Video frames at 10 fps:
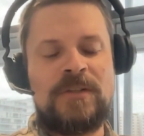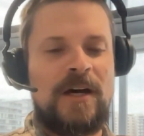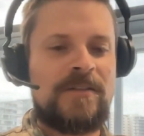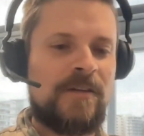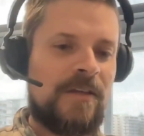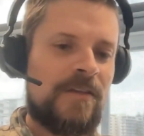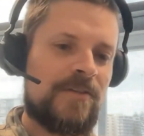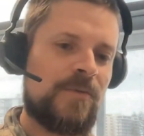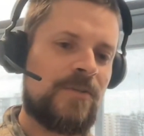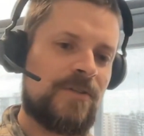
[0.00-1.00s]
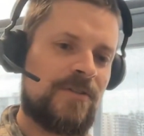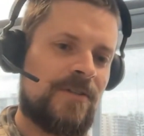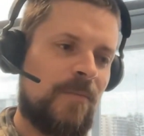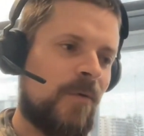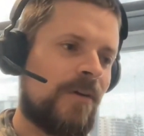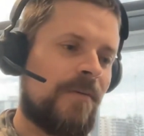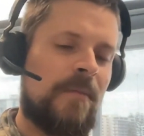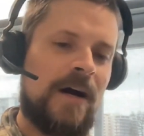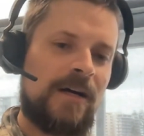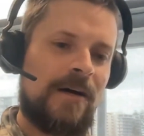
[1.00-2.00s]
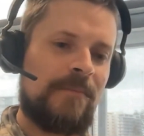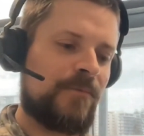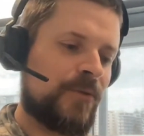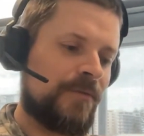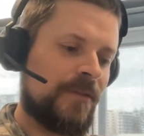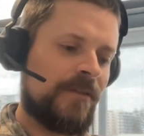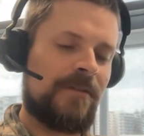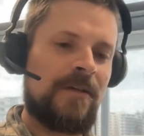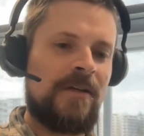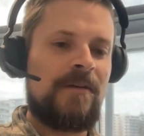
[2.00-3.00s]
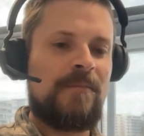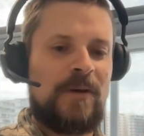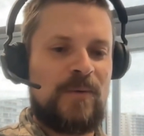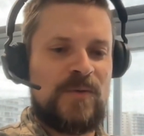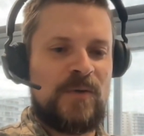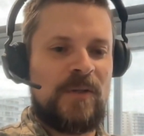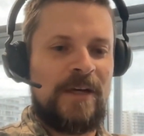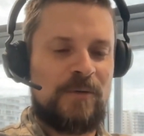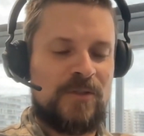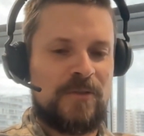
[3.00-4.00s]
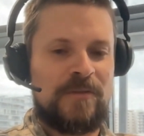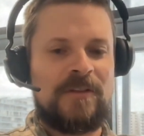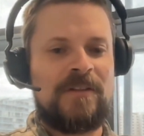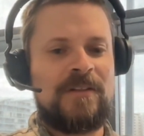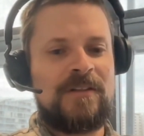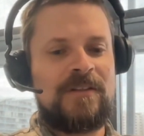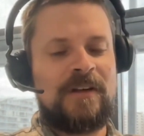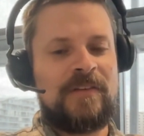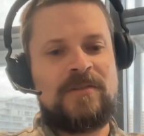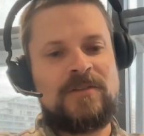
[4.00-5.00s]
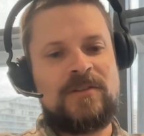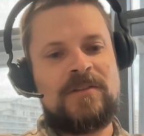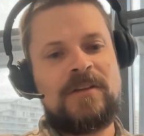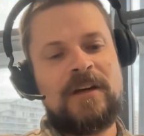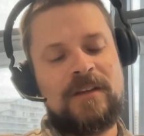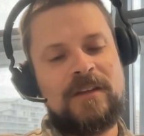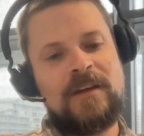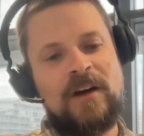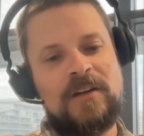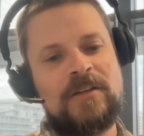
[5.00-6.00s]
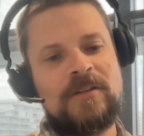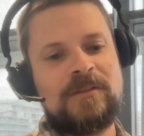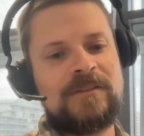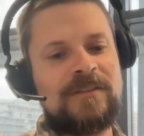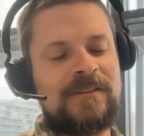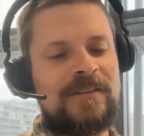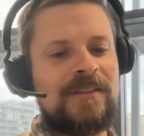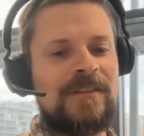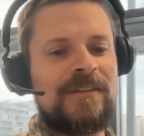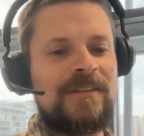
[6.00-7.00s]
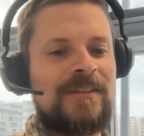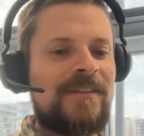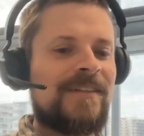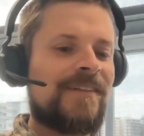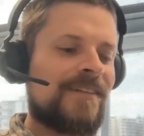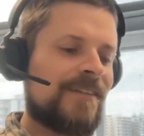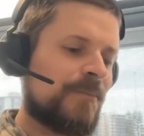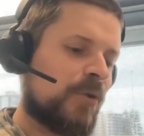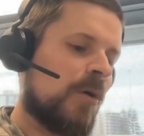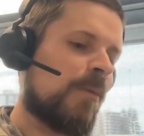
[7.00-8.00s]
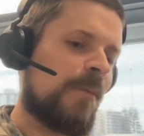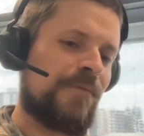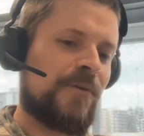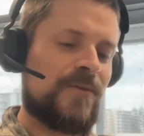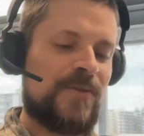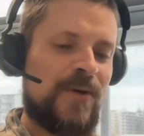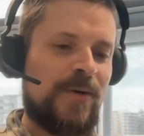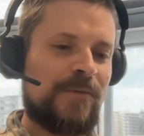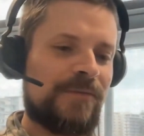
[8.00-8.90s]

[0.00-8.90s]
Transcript: task like this, which is somewhat markup driven, but also language driven, like this is like the ideal problem for it to solve.